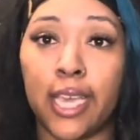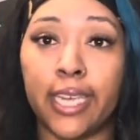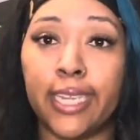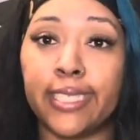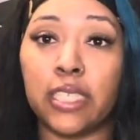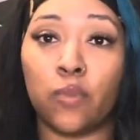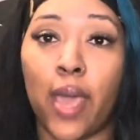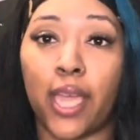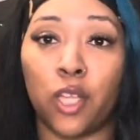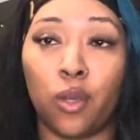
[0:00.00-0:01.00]
This is
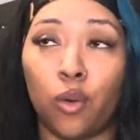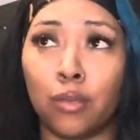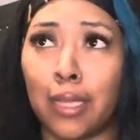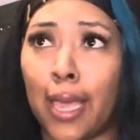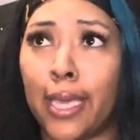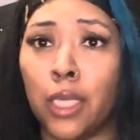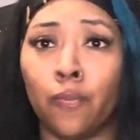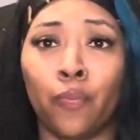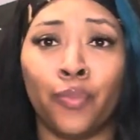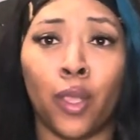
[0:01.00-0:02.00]
back in those like
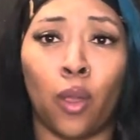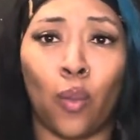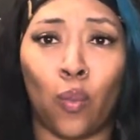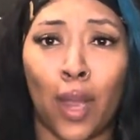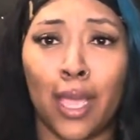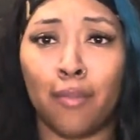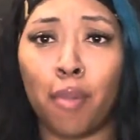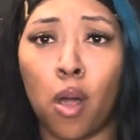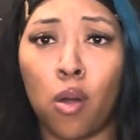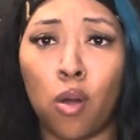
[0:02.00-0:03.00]

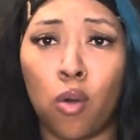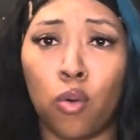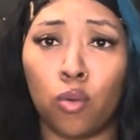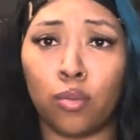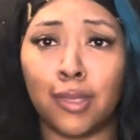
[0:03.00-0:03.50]
rainbow